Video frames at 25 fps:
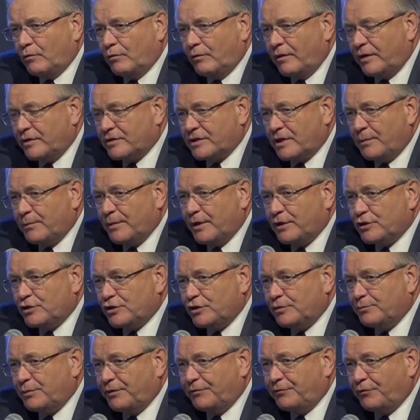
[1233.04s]
As I
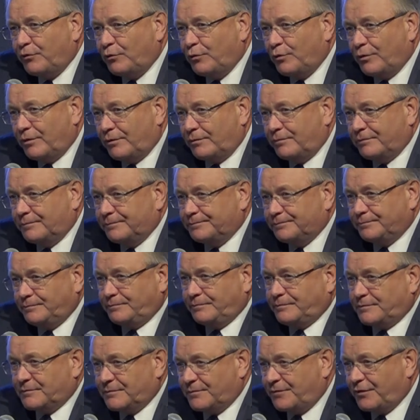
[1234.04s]
mentioned before,
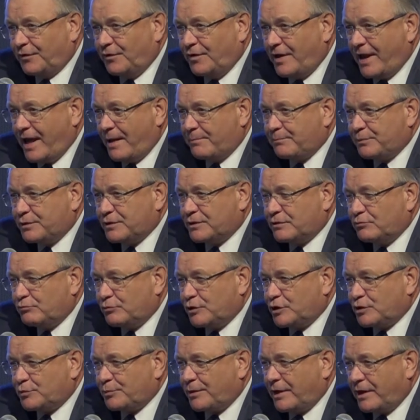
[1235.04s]
for labs
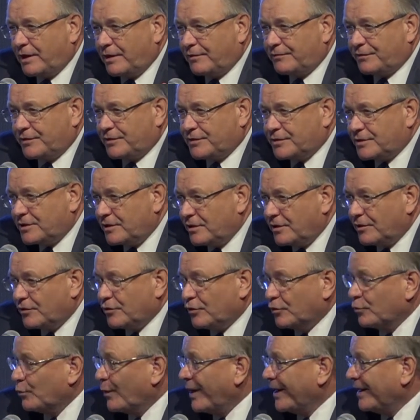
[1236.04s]
which we have in
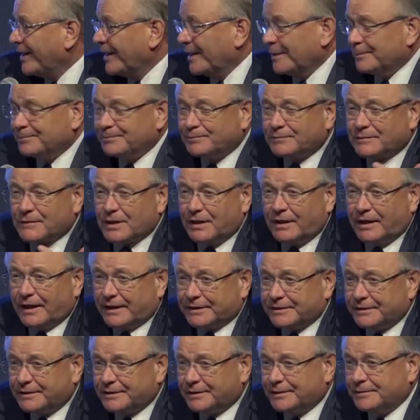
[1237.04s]
Silicon Valley,
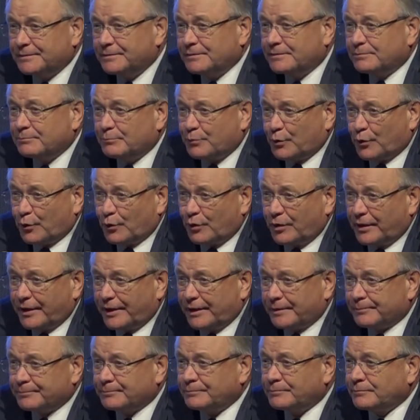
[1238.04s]
London,
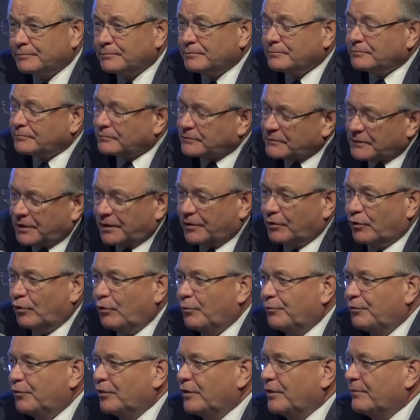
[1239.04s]
Berlin, and
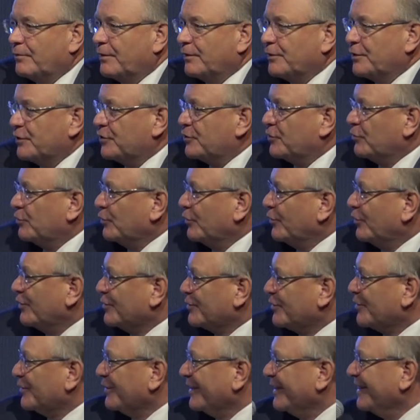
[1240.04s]
hopefully very soon
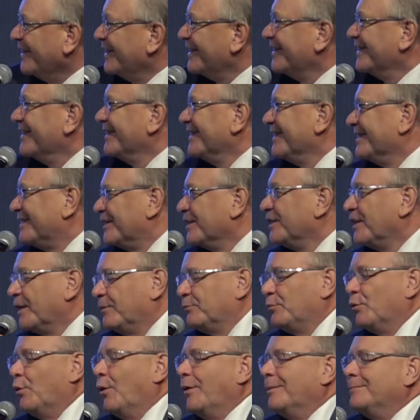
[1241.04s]
also here in
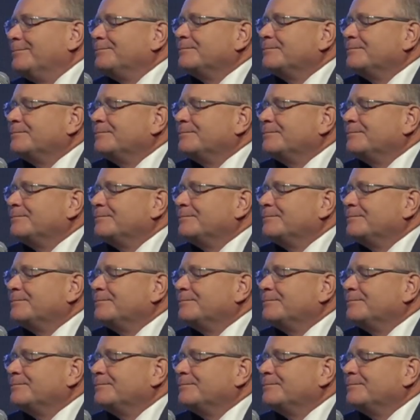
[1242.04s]
Singapore.